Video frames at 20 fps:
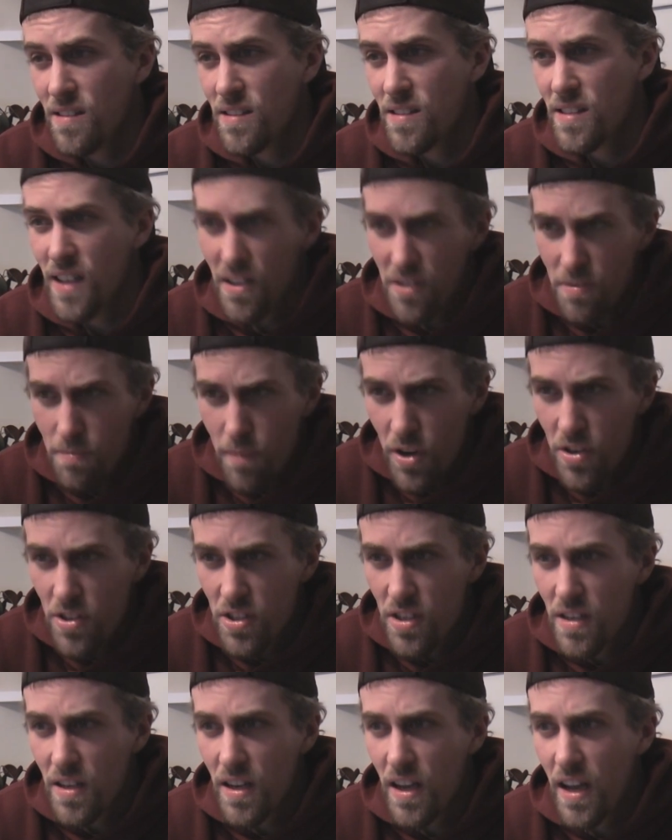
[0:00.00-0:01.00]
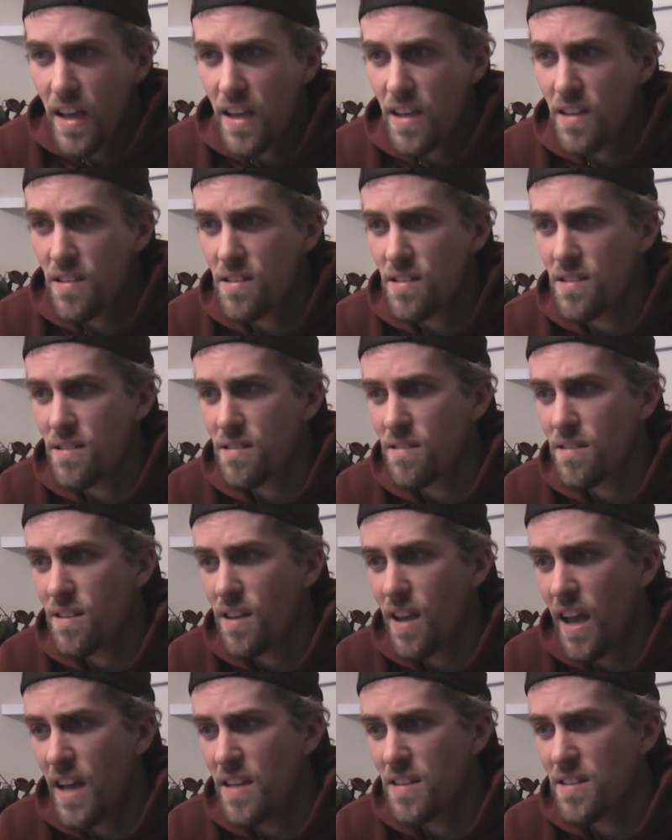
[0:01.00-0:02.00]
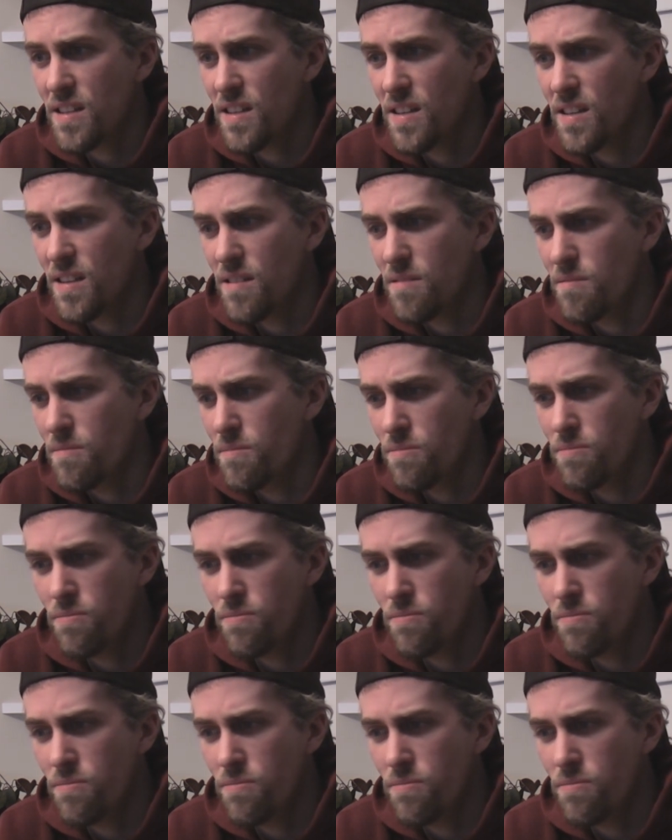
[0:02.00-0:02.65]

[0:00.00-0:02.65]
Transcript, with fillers: sells merchandise, has a